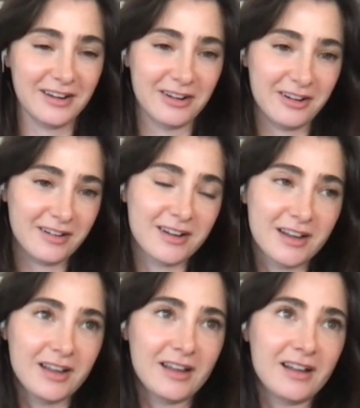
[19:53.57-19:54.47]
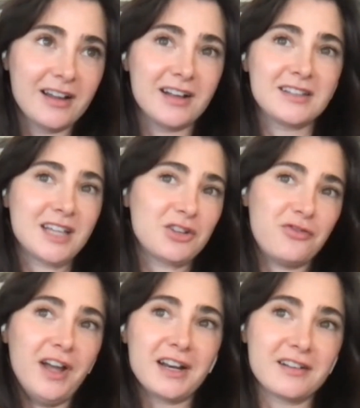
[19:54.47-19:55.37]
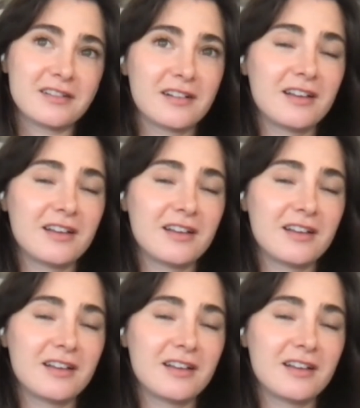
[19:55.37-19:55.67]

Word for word: know? It's such fun.